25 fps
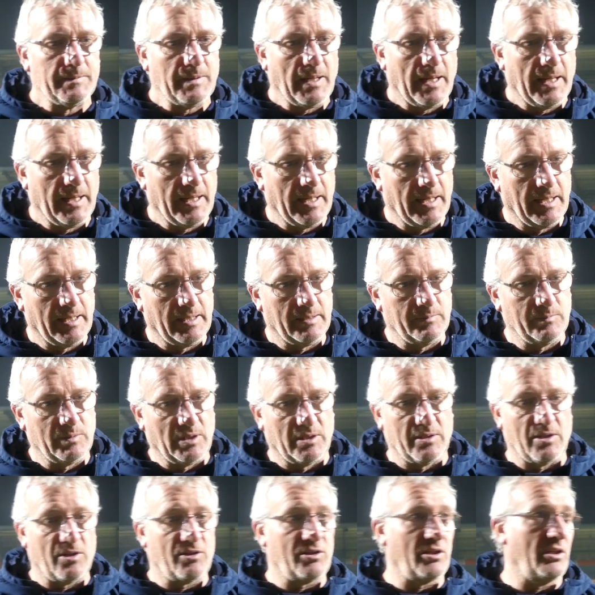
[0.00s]

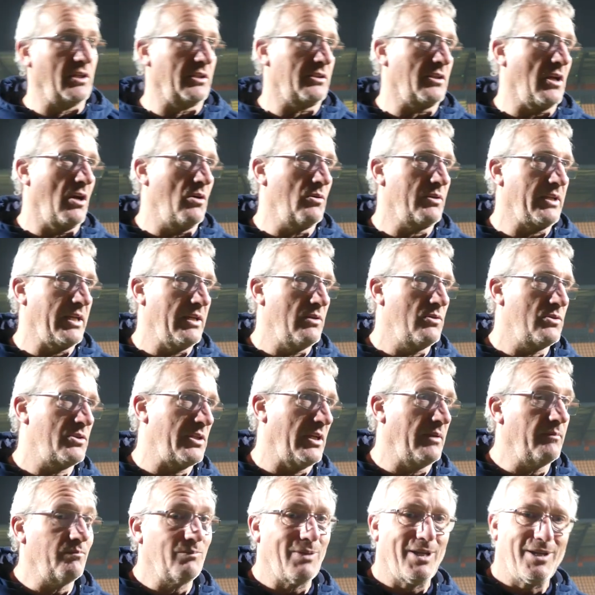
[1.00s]
And the third goal kills
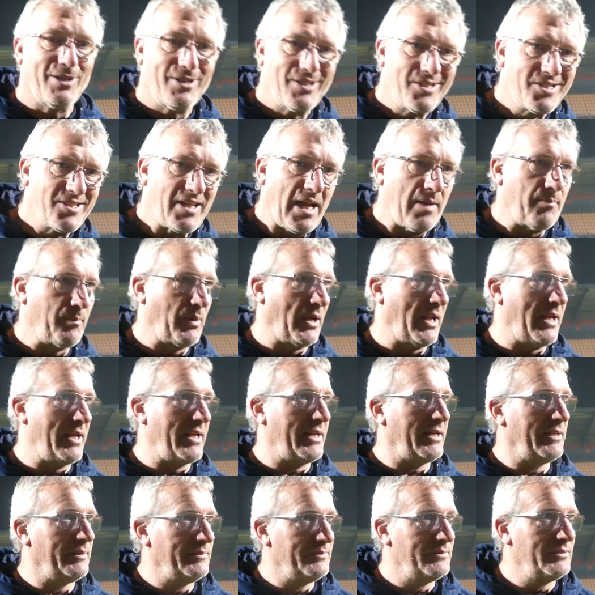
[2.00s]
it. Set play.
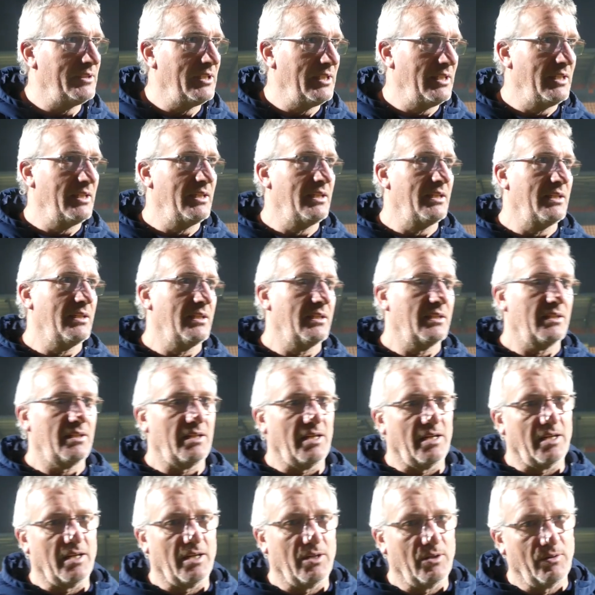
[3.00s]

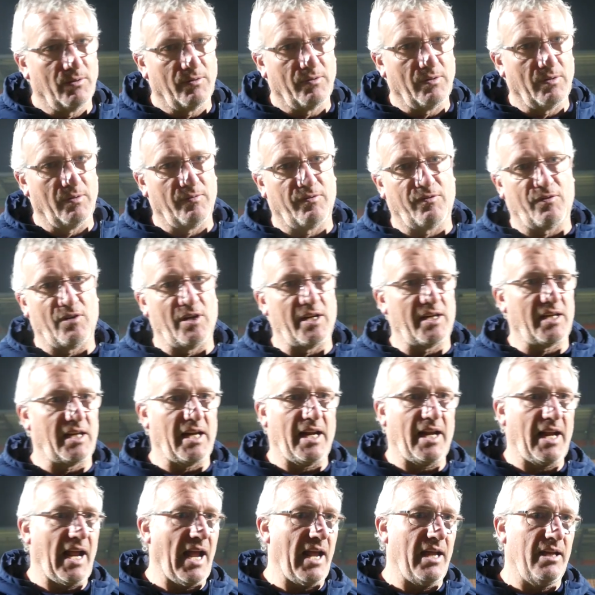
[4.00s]
A free
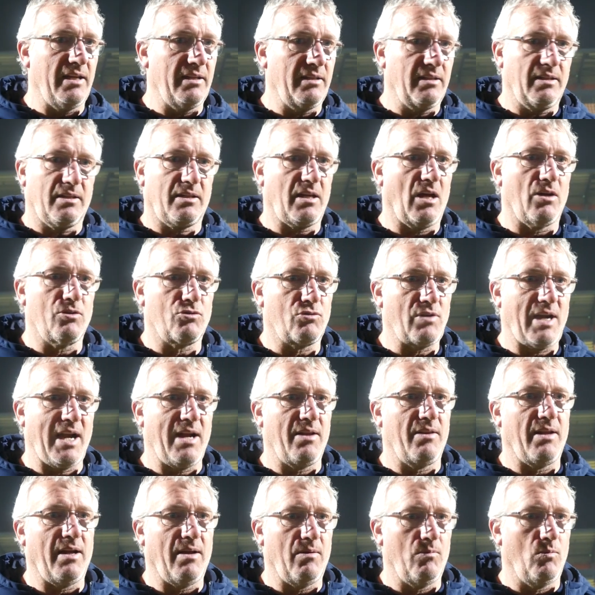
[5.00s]
kick, it goes
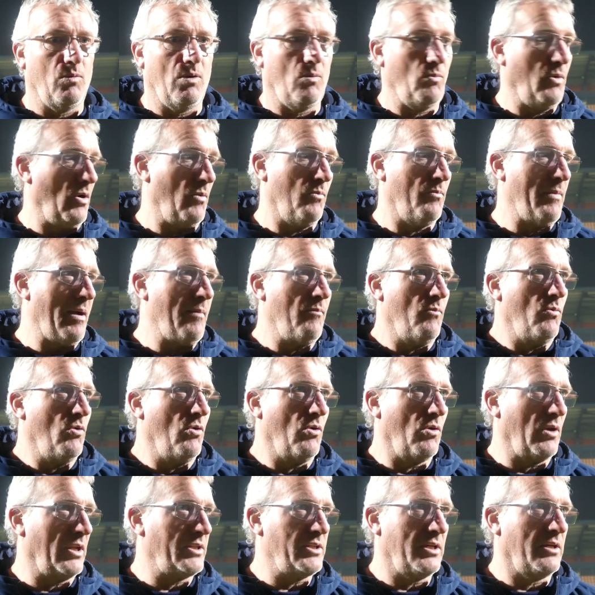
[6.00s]
round that one-man
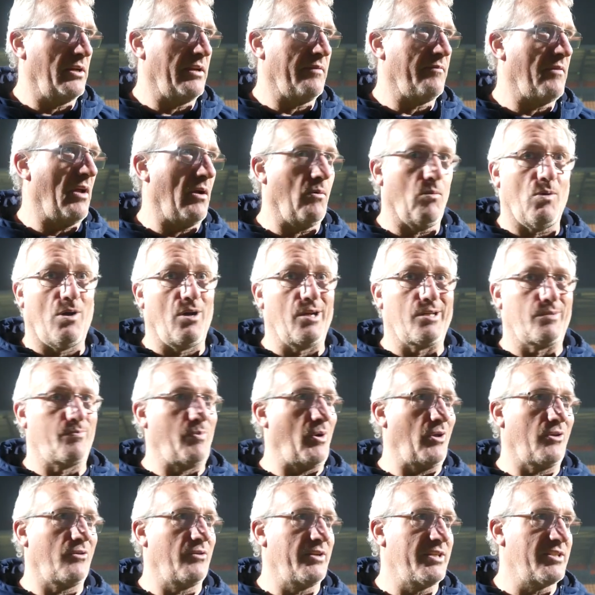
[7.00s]
wall. I don't even know why he's
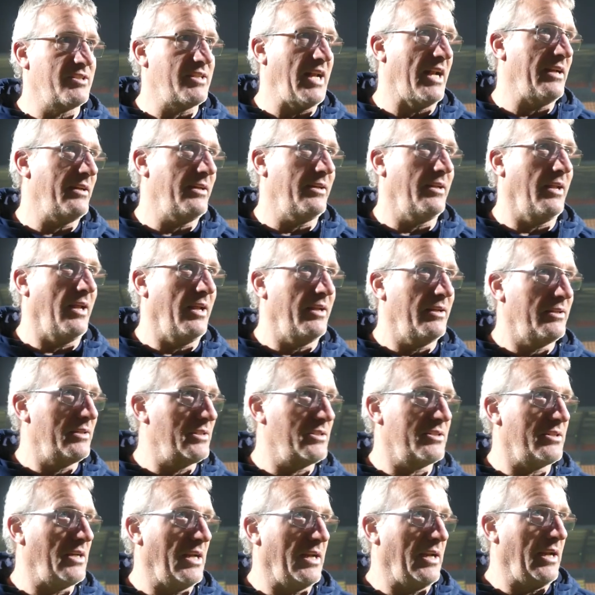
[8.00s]
bothering standing there. You
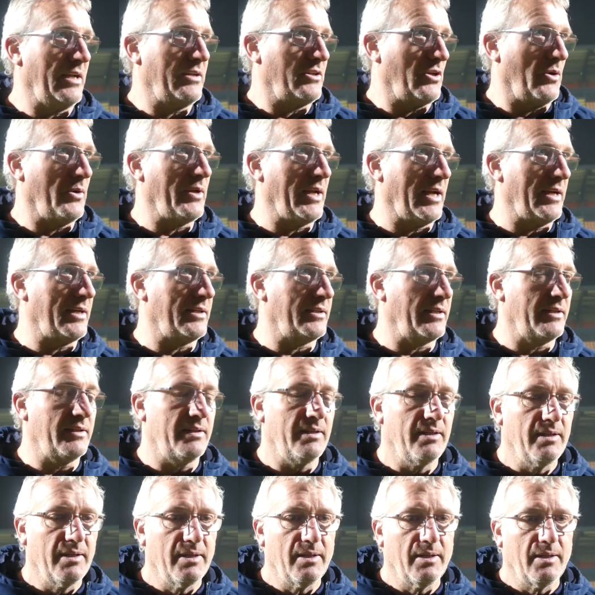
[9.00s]
see him doing anything.
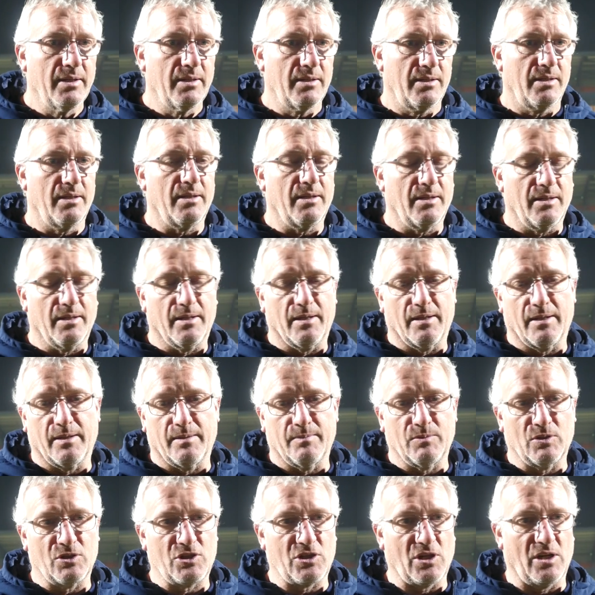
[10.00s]

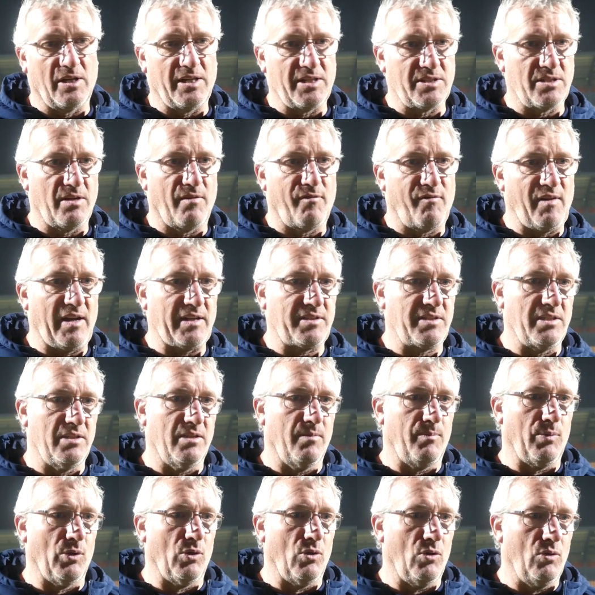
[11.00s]
It certainly isn't affecting the
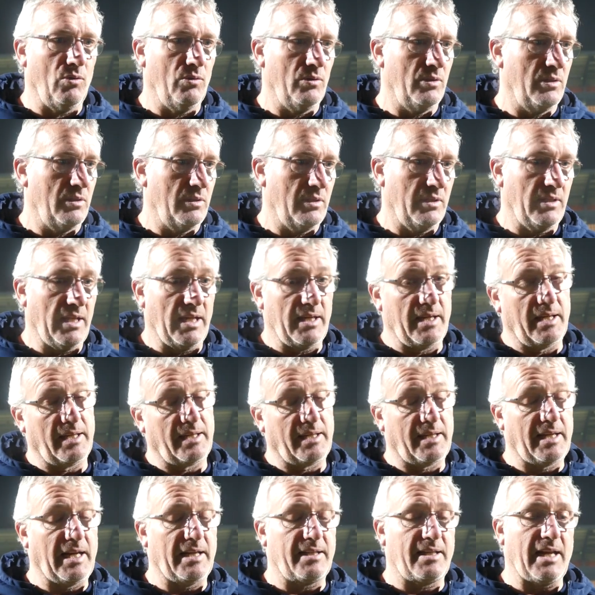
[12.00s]
ball. The
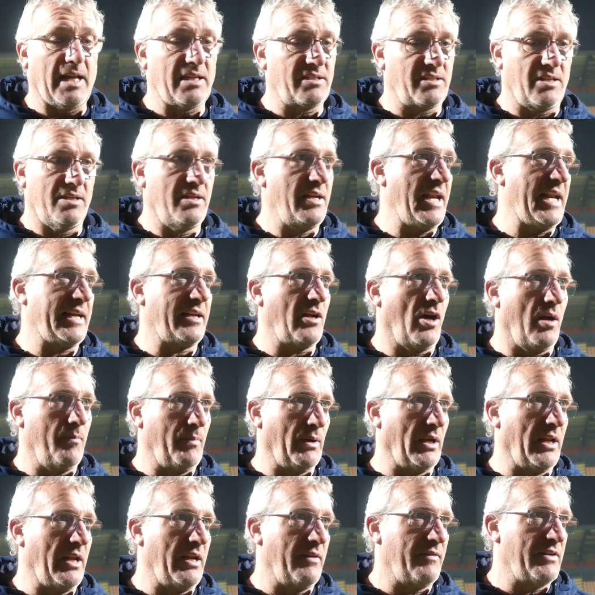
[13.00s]
kid gets a nick, I
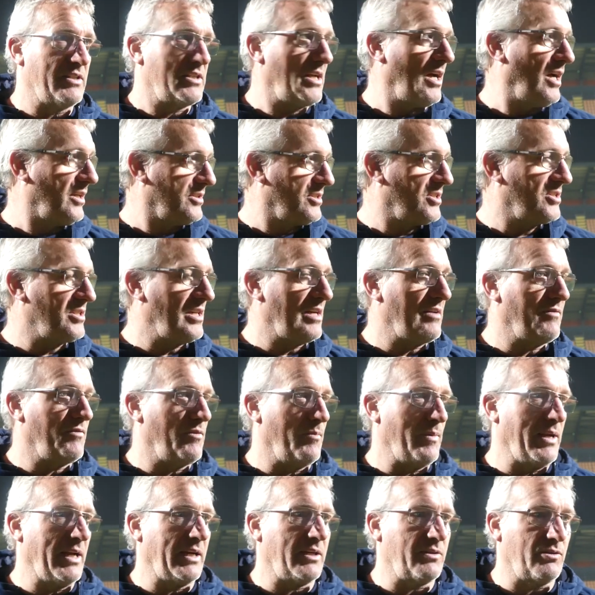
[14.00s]
believe. It's hard to see
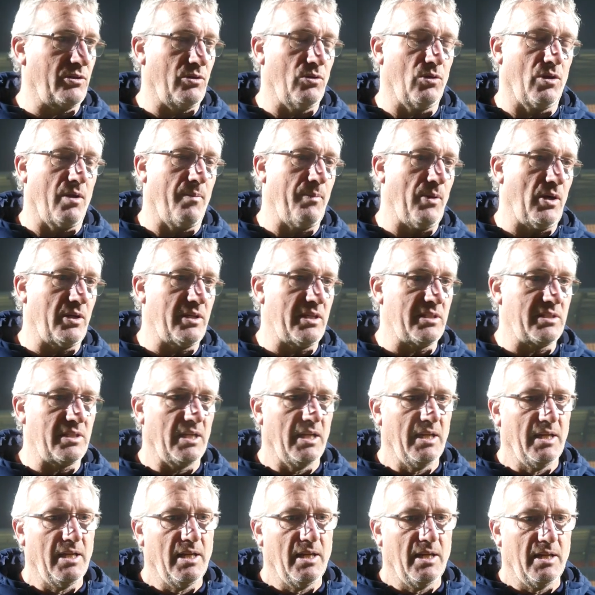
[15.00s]
from here through all the bodies.
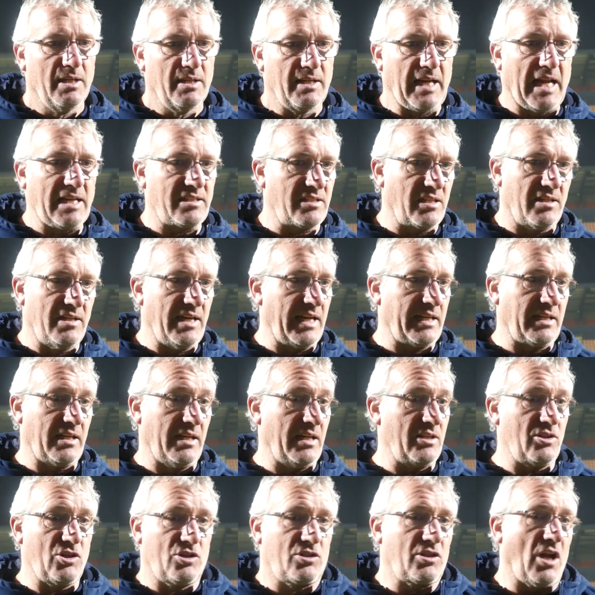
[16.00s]
He gets a nick and
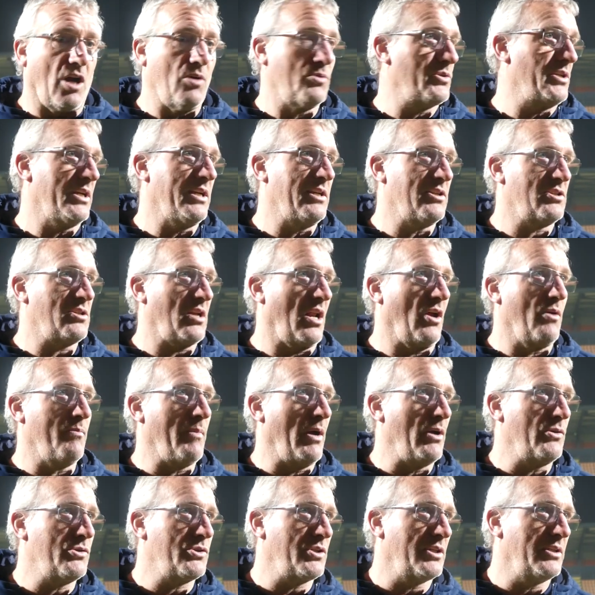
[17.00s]
it just goes in slow
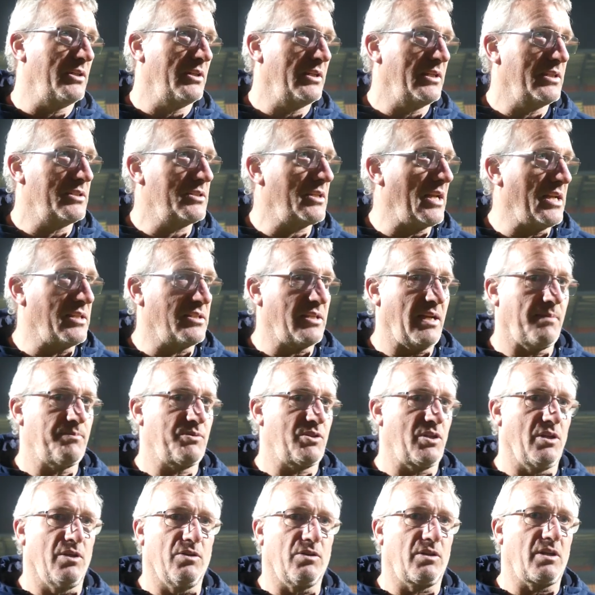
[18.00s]
motion. It's
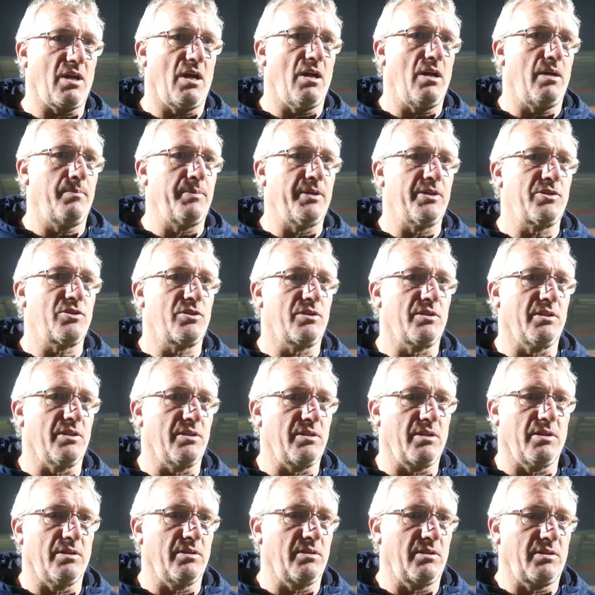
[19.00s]
absolute garbage,
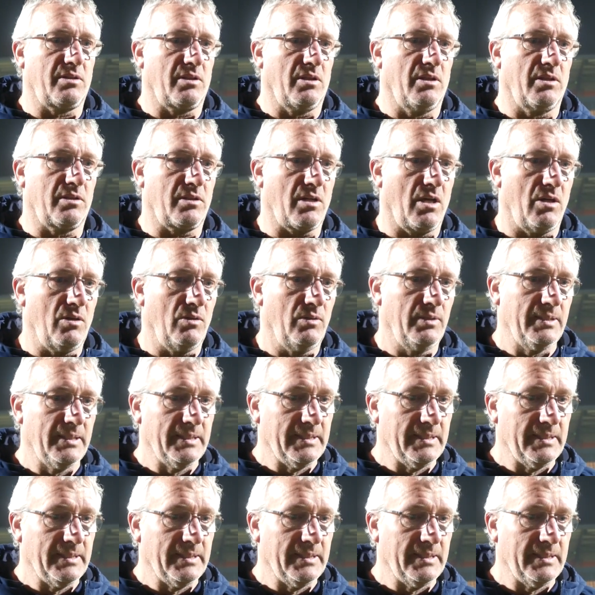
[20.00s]
the third goal.